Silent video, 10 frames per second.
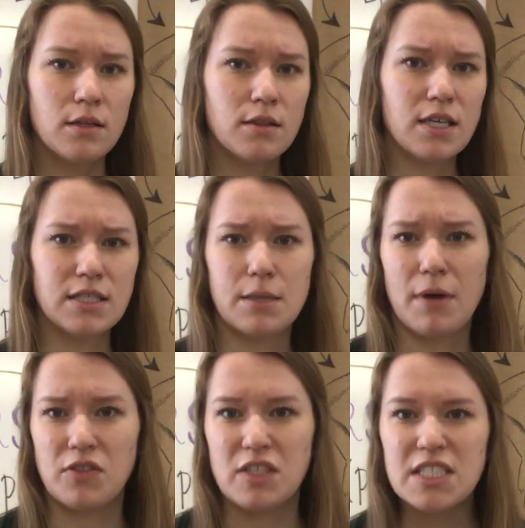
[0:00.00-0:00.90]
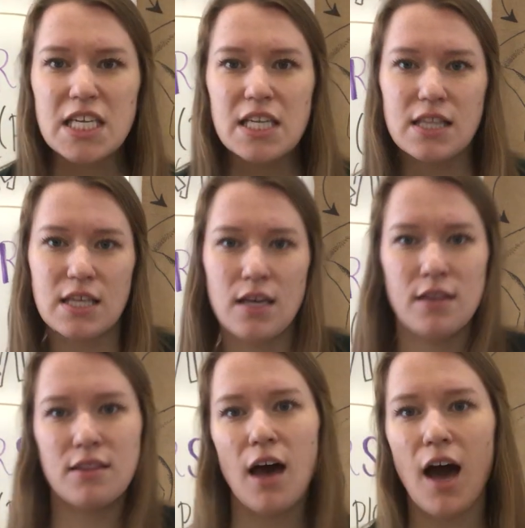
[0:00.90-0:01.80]
things about the teeth,
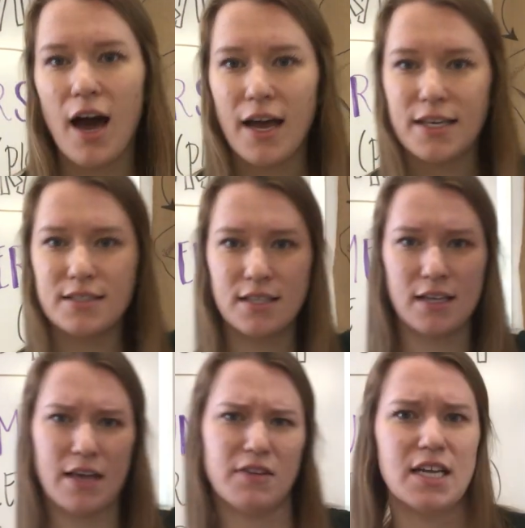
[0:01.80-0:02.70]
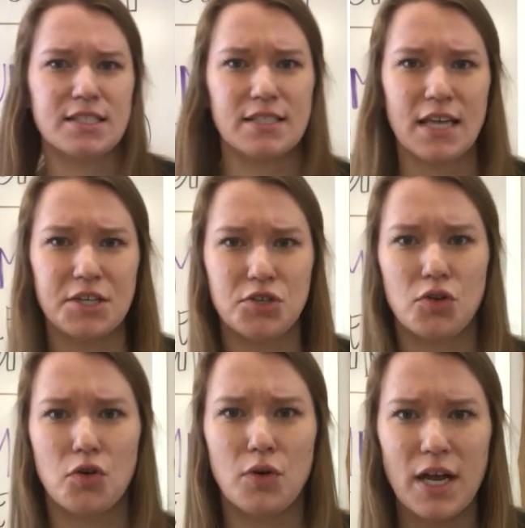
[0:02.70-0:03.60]
the eyes, if it has a sagittal
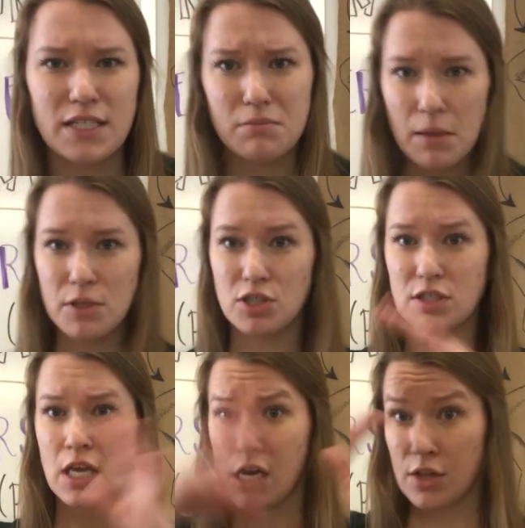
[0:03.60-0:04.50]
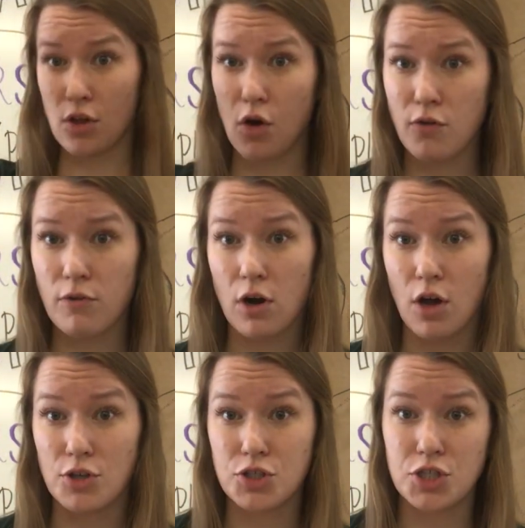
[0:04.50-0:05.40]
crest, maybe just the
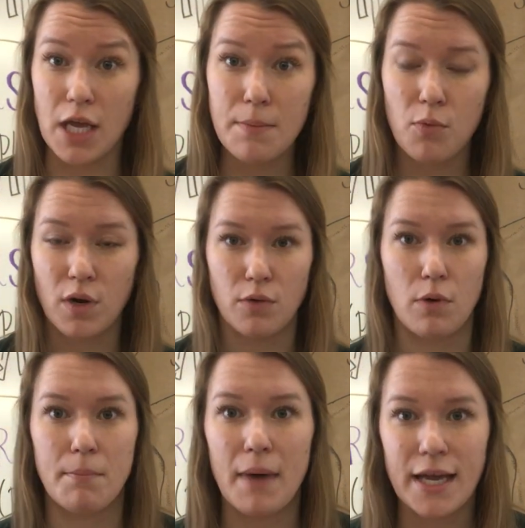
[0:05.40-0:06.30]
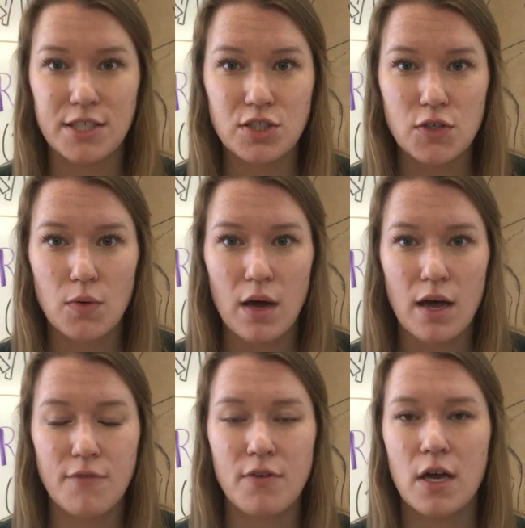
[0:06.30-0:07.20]
overall shape, what it reminds you of,